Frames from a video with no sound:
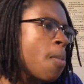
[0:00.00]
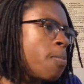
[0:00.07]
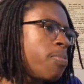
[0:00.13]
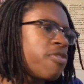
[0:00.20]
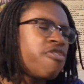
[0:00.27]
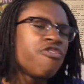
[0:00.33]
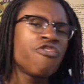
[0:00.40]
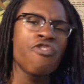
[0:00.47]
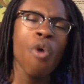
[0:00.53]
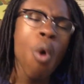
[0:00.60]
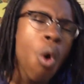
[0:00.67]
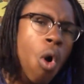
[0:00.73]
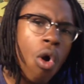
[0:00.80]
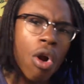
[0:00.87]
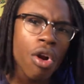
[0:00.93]

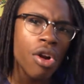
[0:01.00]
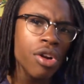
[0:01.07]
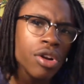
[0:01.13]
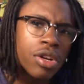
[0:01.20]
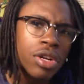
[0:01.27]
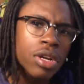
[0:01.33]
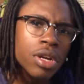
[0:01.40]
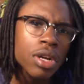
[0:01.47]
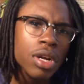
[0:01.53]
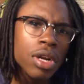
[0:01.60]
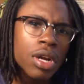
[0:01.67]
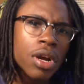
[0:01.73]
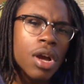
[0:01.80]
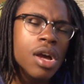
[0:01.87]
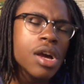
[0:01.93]
before,
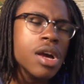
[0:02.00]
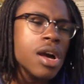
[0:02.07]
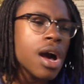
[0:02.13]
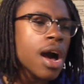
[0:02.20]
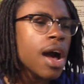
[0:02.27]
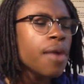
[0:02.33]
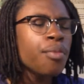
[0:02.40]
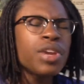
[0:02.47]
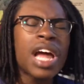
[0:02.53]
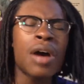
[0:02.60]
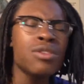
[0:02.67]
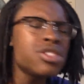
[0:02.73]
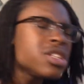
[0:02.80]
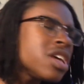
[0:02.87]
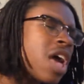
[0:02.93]
when I
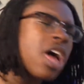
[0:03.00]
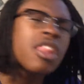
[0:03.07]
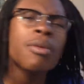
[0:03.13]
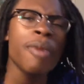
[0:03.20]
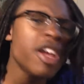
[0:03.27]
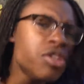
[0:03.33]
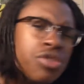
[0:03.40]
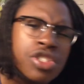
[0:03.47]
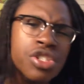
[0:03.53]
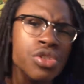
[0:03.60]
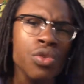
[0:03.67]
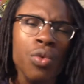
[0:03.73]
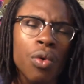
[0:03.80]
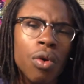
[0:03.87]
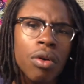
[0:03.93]
was in elementary
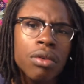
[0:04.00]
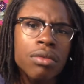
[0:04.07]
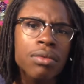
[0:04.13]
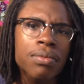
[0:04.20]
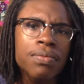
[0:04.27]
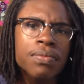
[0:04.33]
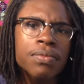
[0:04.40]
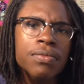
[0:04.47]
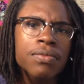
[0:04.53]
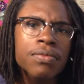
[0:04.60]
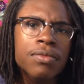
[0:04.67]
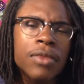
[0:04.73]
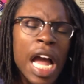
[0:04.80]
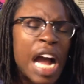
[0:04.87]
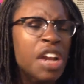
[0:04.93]
school.
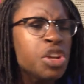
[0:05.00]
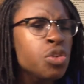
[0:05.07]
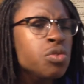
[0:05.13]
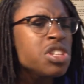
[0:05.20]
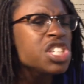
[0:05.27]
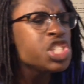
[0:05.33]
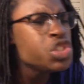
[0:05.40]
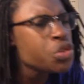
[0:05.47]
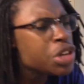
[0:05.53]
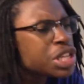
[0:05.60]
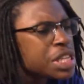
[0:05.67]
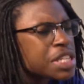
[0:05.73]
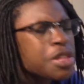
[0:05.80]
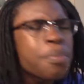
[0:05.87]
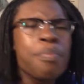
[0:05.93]
I knew these
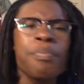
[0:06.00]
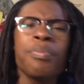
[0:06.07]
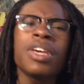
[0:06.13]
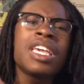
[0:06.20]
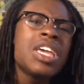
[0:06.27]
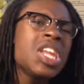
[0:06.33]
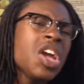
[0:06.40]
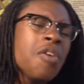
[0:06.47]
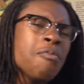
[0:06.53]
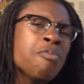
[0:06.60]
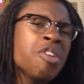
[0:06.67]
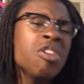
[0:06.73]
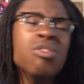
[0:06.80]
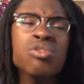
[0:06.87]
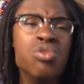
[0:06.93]
students at the beginning of
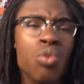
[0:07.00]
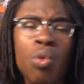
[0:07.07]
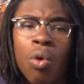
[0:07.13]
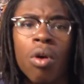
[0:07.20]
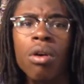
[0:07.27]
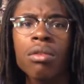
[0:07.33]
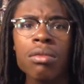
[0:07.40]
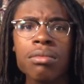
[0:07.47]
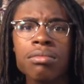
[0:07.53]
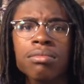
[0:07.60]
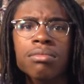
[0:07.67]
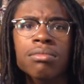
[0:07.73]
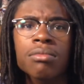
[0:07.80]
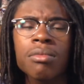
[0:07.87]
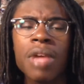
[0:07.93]
middle school,
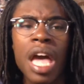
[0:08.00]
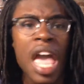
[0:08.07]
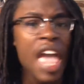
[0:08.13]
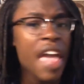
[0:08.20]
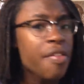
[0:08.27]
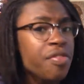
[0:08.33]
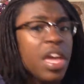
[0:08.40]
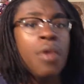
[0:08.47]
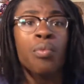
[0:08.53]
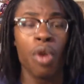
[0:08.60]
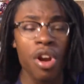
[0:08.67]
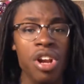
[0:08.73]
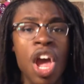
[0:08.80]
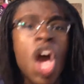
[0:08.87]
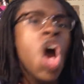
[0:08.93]
and they
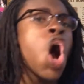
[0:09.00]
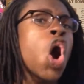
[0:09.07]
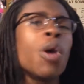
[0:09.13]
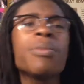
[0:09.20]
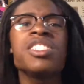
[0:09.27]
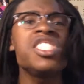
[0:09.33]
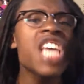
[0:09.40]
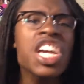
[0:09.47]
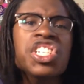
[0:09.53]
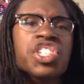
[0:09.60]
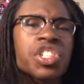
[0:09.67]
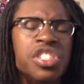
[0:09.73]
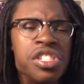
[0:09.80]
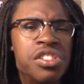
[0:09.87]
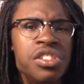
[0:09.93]
weren't
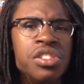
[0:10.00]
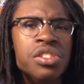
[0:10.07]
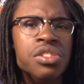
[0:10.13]
homosexuals.